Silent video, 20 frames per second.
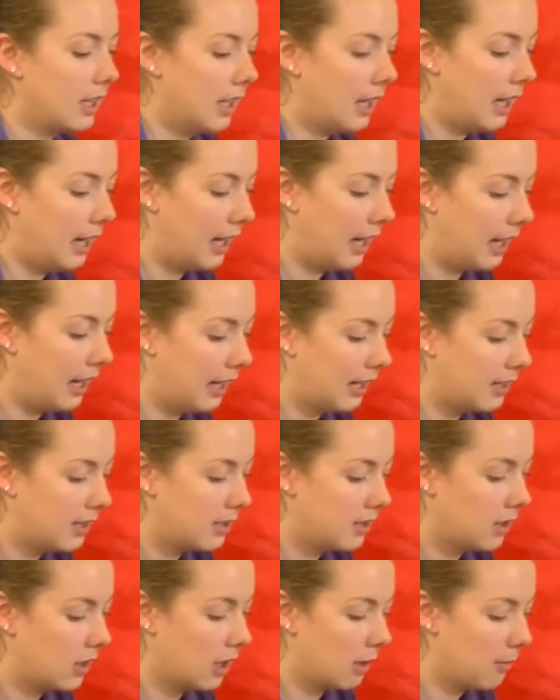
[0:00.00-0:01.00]
and
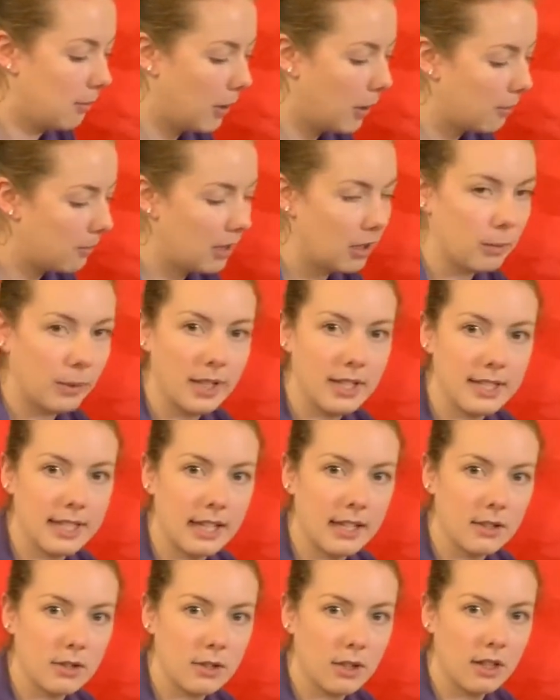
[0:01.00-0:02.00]
you can pop little ones
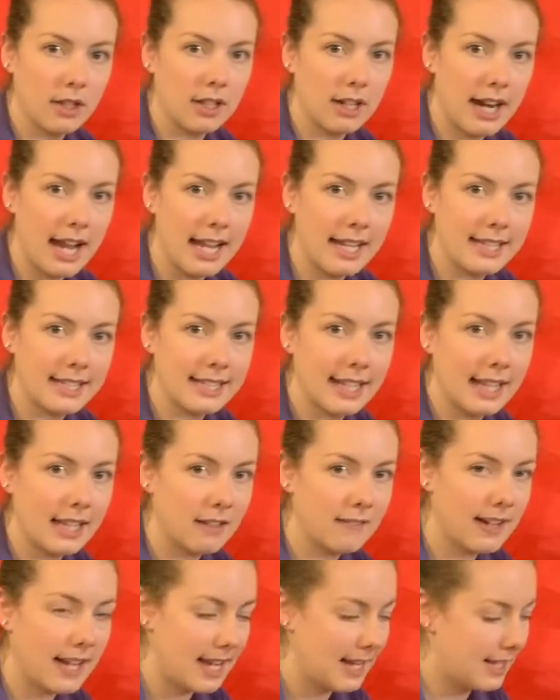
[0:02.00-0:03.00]
in so that their head's slightly
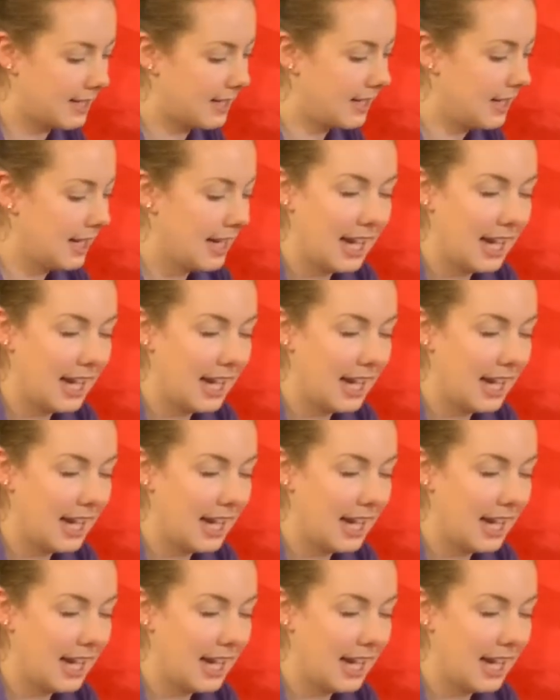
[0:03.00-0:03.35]
raised,